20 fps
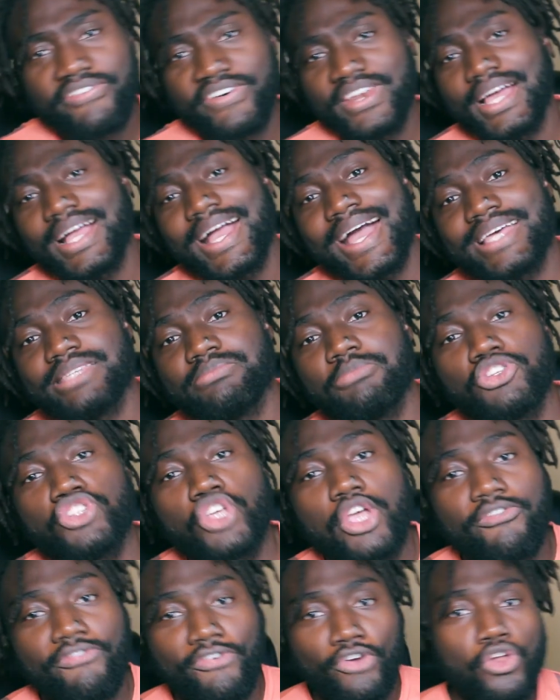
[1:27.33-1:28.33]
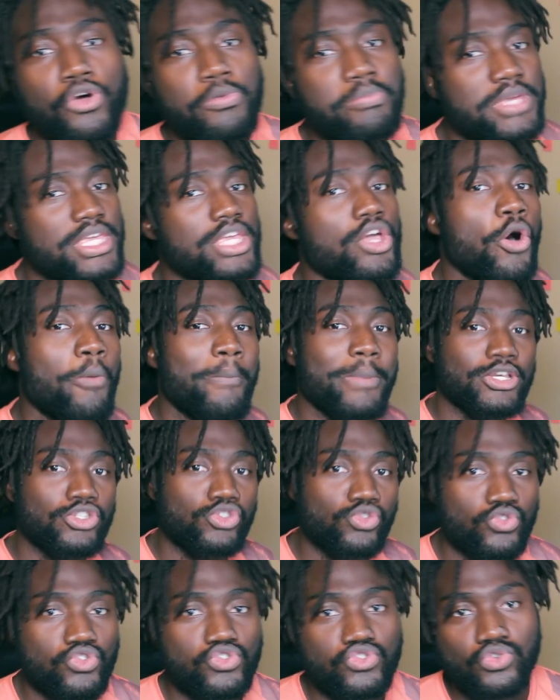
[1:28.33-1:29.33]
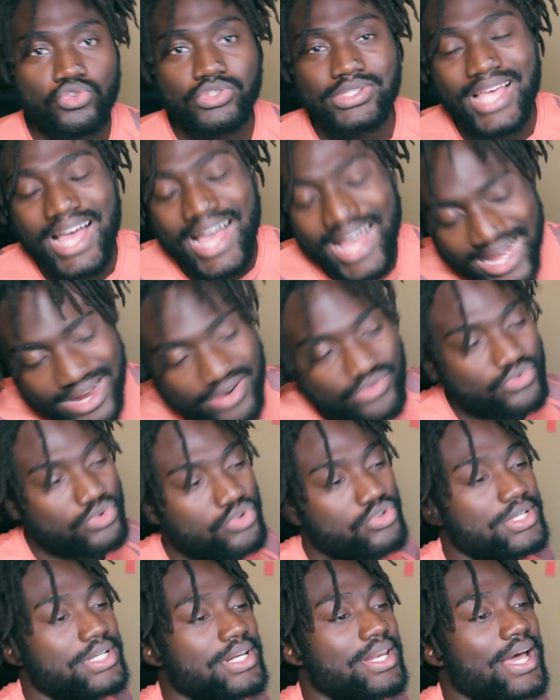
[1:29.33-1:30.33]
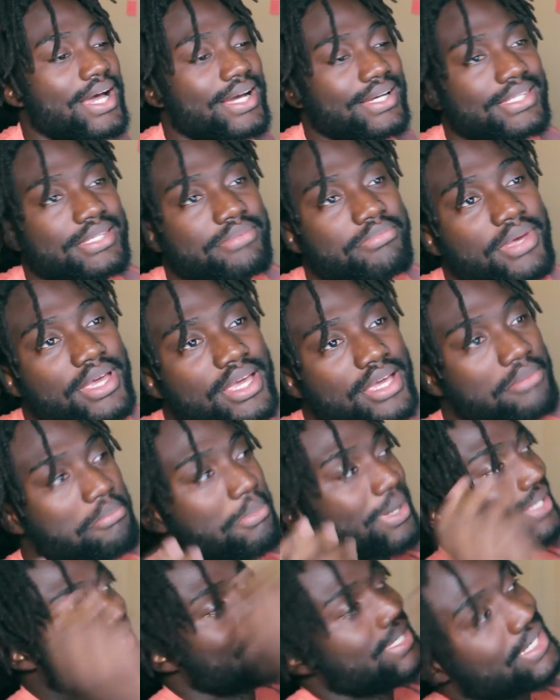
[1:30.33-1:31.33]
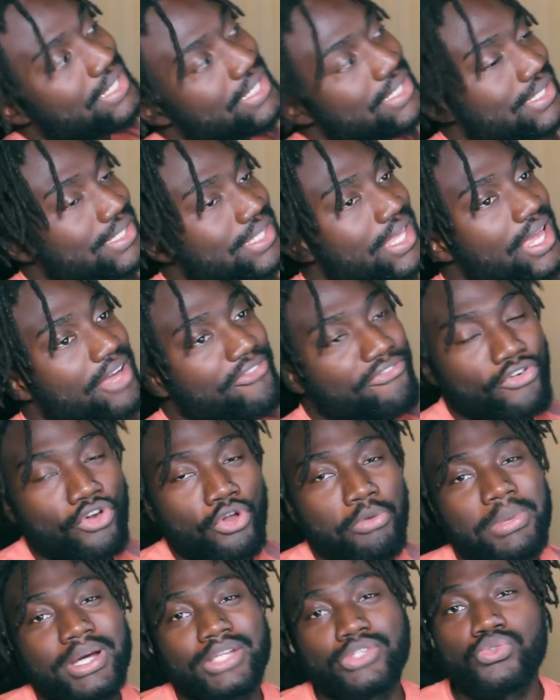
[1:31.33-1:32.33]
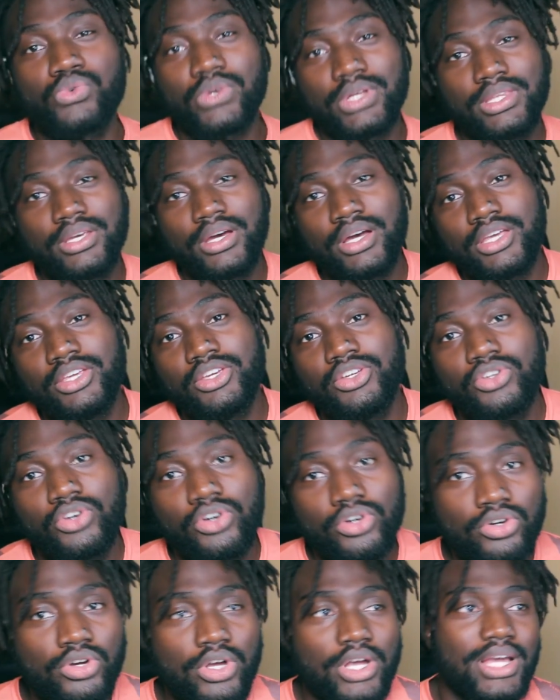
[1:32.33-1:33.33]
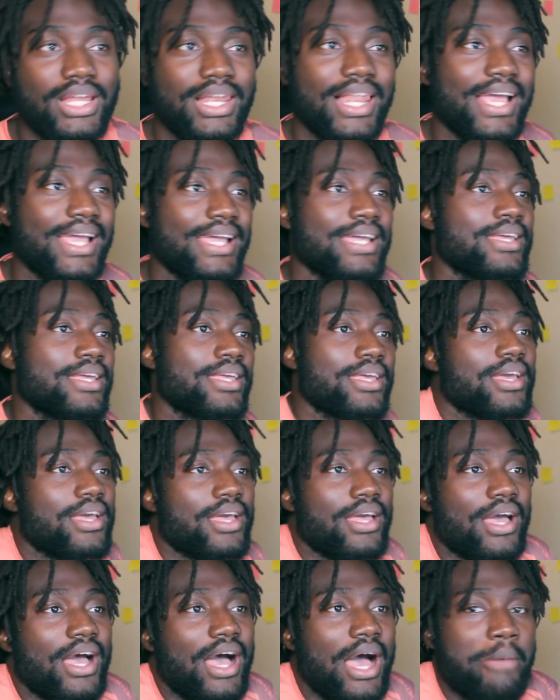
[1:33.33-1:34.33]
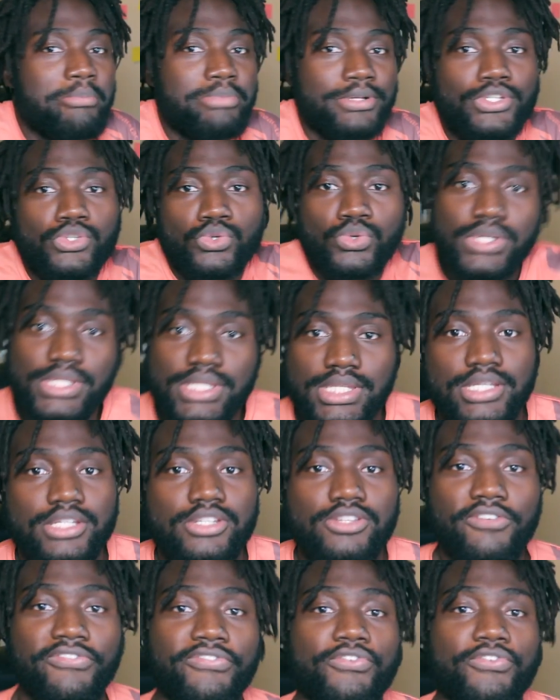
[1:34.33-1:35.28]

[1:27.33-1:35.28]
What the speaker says: further, guys, make sure you follow me on my socials at RealDLuxx, man. My thing is there. Follow my Twitter, you know, like I'll be tweeting, you